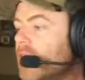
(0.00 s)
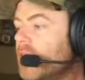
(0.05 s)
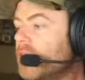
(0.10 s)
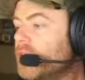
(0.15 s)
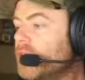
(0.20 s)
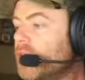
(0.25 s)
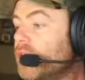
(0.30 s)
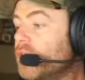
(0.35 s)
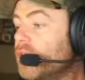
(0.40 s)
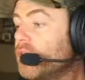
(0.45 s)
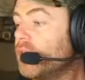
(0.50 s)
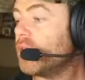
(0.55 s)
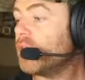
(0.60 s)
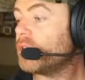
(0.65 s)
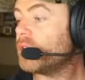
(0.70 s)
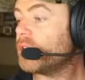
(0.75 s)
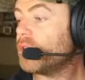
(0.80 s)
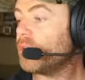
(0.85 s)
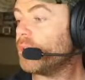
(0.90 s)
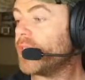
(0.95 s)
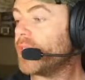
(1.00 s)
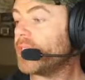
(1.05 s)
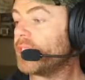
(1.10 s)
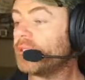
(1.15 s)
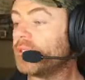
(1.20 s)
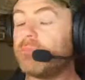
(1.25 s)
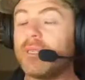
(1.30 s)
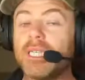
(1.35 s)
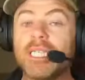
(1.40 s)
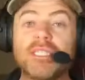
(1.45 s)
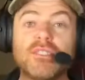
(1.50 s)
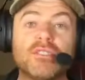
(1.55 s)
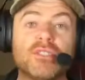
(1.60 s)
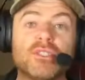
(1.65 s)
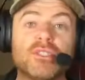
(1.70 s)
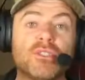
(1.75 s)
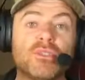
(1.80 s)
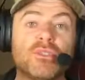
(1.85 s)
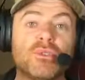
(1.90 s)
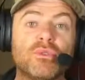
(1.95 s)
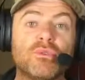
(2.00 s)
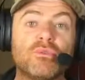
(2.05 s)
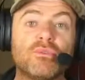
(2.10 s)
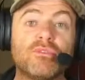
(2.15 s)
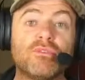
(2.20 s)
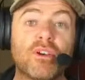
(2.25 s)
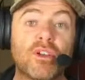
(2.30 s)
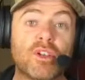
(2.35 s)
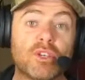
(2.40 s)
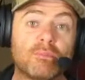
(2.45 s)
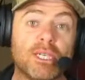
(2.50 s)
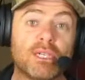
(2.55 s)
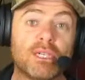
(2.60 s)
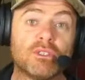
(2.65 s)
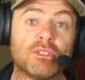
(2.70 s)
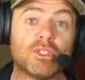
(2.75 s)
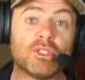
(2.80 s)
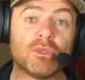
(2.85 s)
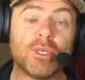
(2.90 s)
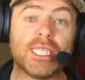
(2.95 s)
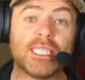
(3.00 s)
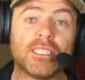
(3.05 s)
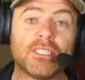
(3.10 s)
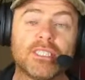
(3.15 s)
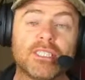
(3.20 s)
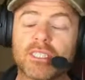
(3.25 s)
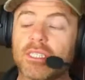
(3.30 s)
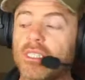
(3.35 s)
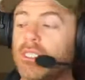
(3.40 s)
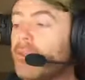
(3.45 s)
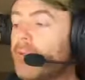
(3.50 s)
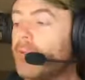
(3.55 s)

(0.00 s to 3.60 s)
So you're on Twitch. Please do follow me on Twitch.